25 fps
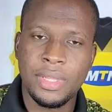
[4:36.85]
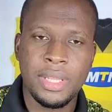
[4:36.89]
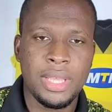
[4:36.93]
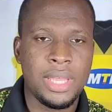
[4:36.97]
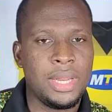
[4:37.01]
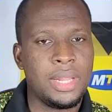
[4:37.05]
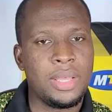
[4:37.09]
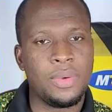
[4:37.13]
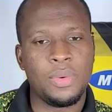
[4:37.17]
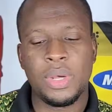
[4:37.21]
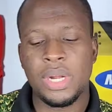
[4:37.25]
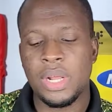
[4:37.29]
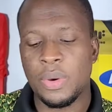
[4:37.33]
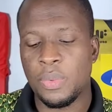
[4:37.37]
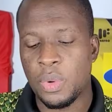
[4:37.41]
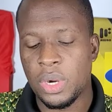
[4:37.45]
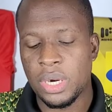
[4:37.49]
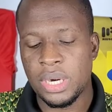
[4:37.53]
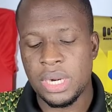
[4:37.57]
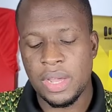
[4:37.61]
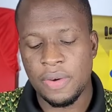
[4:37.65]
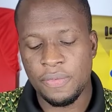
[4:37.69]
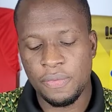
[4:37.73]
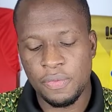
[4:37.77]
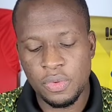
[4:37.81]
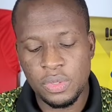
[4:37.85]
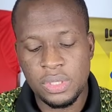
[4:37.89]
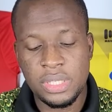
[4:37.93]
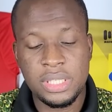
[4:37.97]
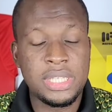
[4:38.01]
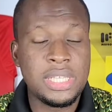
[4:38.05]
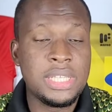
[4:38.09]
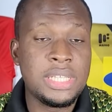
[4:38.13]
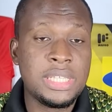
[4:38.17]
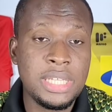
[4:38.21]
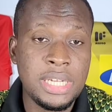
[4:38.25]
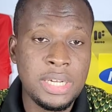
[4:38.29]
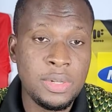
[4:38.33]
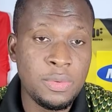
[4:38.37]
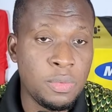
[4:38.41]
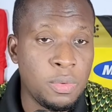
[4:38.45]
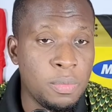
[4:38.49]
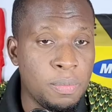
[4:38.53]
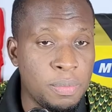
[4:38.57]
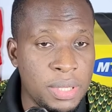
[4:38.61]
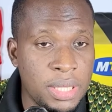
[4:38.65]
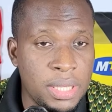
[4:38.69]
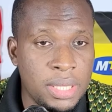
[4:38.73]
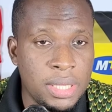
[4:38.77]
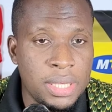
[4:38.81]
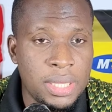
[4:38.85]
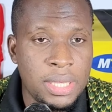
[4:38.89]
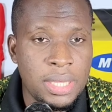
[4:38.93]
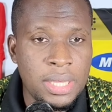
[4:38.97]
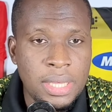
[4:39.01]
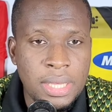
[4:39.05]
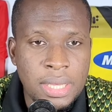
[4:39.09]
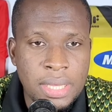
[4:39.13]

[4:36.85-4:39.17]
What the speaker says: And what a wonderful season it will be.